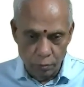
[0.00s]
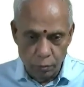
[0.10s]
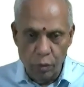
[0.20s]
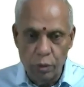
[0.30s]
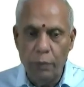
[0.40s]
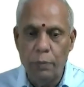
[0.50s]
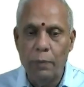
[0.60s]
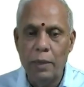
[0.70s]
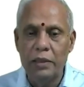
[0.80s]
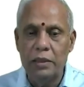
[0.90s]
both the
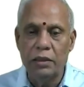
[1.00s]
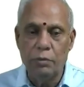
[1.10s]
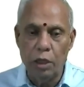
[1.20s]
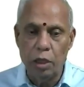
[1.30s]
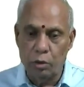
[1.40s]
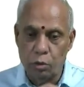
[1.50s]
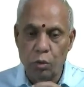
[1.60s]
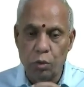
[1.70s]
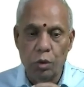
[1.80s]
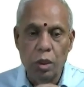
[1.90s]
premises given are
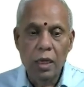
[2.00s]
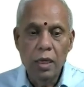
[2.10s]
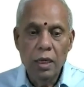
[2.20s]
true,